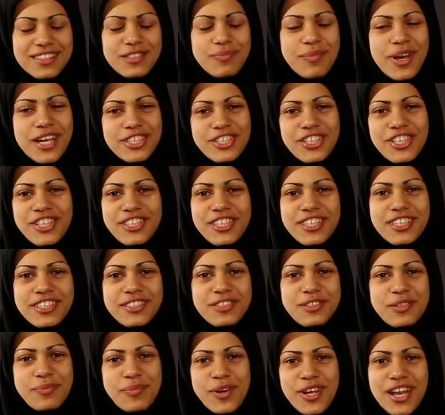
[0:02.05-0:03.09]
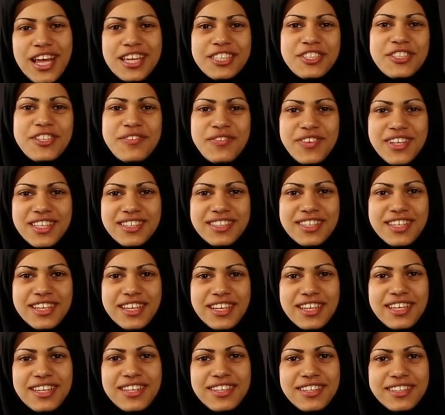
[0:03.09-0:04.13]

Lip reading: is my journey to Monash University.